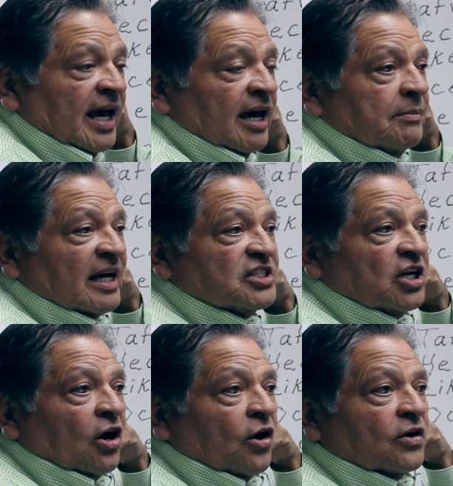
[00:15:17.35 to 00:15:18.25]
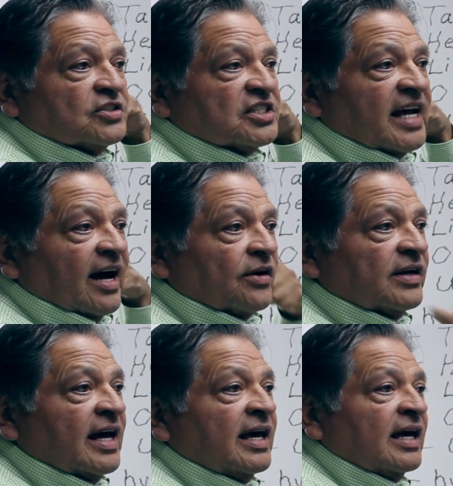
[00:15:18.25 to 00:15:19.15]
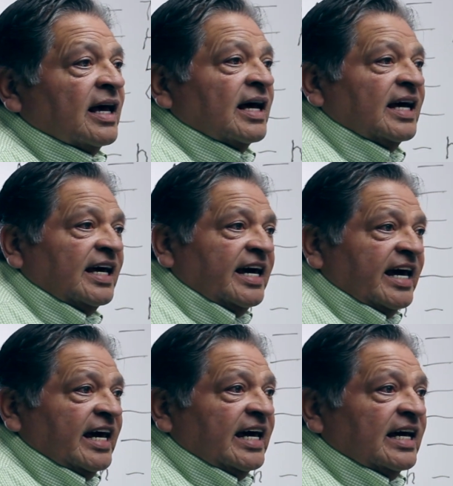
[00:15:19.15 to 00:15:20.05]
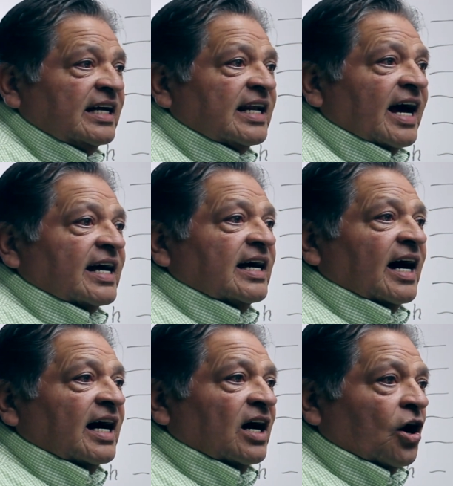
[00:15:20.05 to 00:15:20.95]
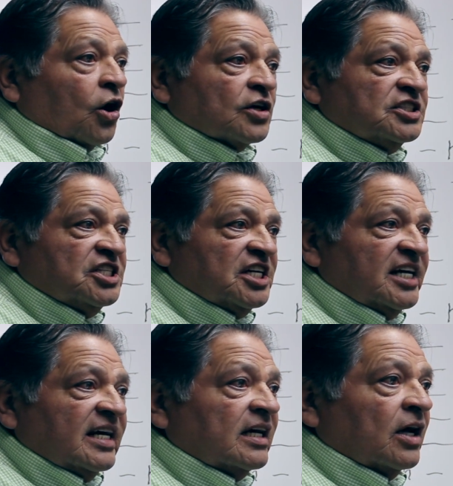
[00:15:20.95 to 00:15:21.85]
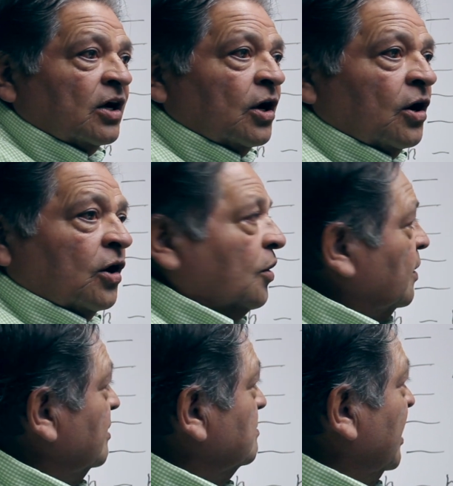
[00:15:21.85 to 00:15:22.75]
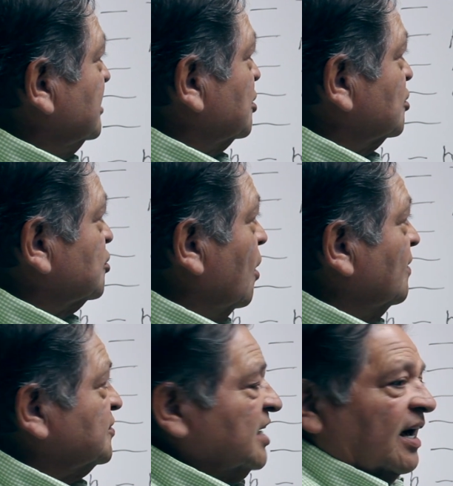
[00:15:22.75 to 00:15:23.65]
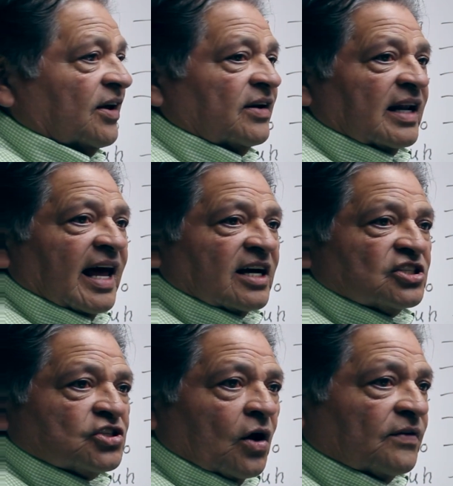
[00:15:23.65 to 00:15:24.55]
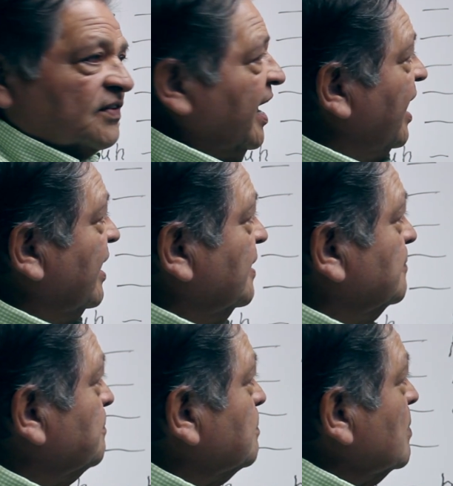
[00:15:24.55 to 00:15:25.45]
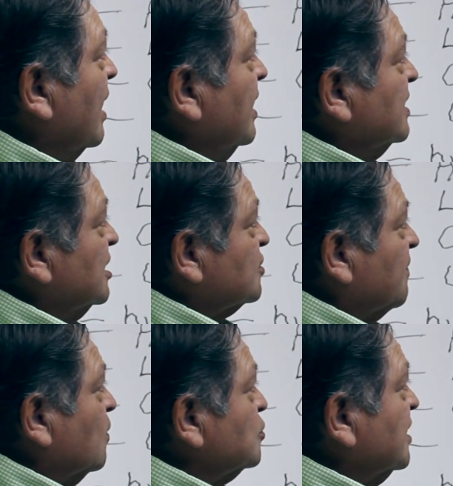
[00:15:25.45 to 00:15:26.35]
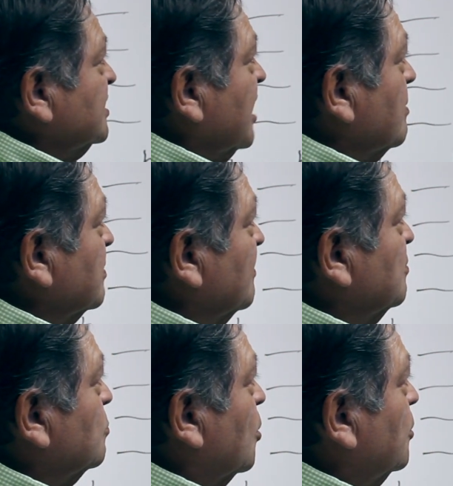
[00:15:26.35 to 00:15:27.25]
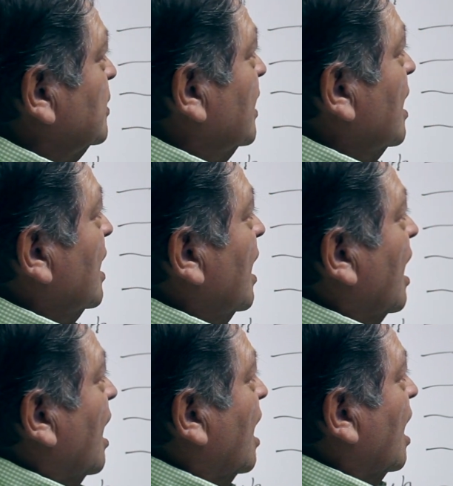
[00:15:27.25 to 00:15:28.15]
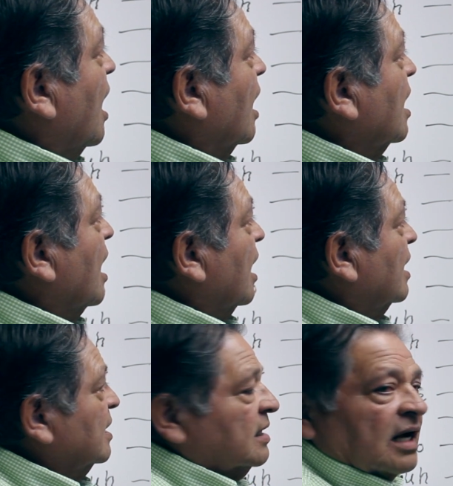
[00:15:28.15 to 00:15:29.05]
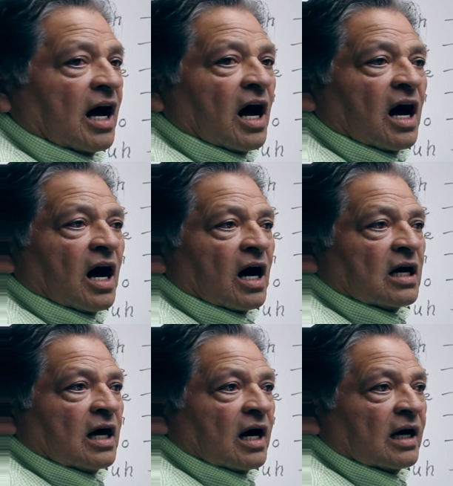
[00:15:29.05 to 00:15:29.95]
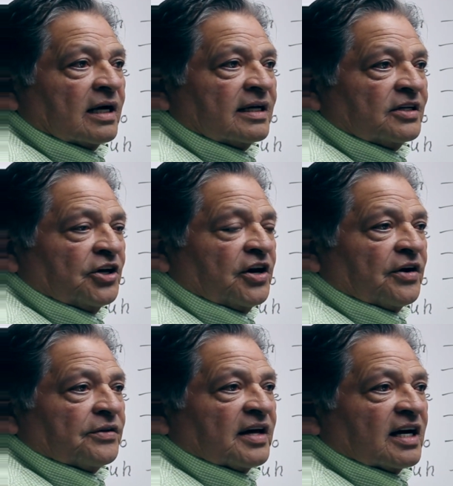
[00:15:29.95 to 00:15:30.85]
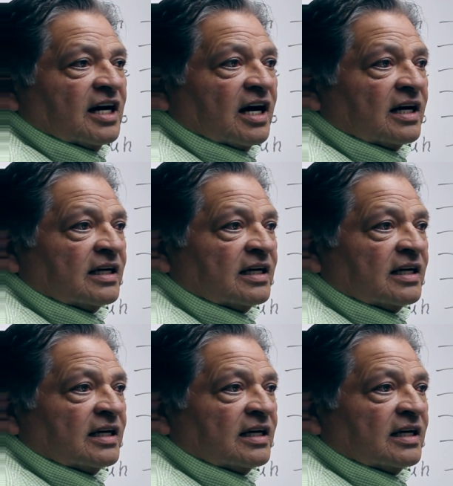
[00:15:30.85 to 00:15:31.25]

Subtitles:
It makes a hard sound, Gi, like a hard G, or it makes a soft sound, like a soft K. This first example of the word, ahaga, ahaga. You hear the G.